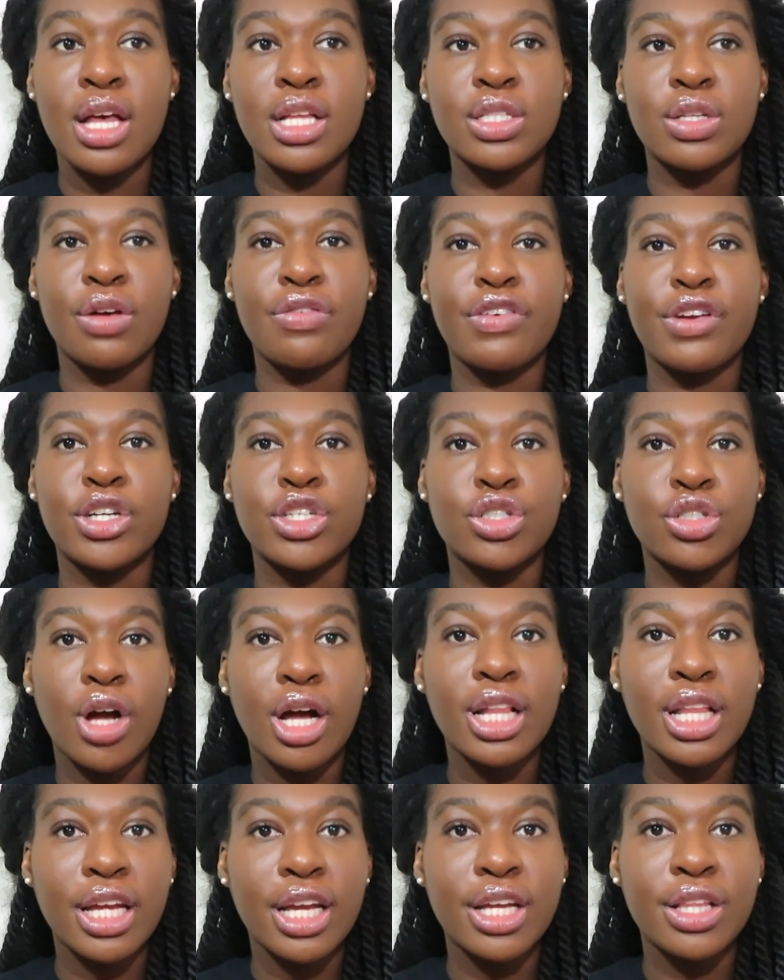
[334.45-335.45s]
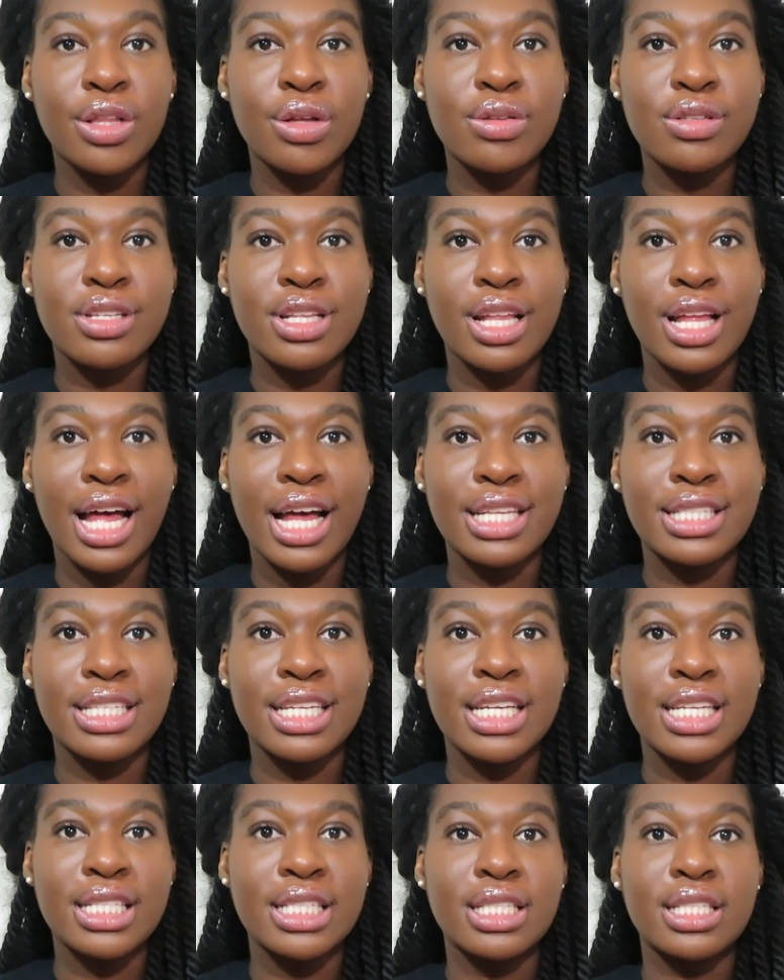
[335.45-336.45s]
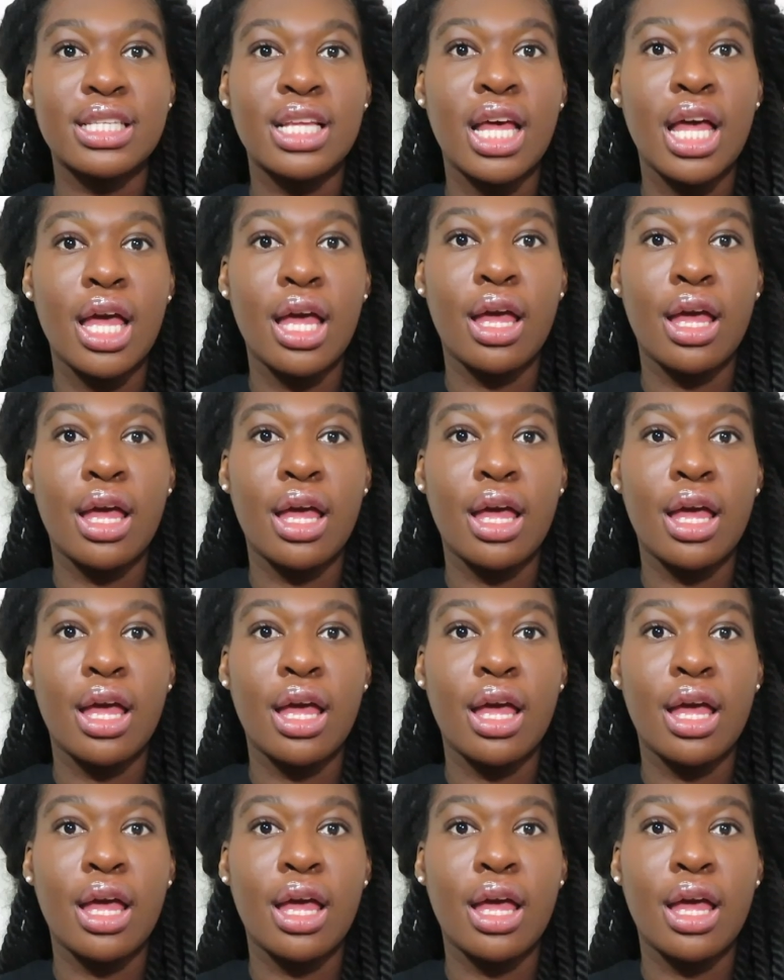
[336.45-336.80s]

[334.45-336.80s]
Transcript: So if you're struggling in those classes,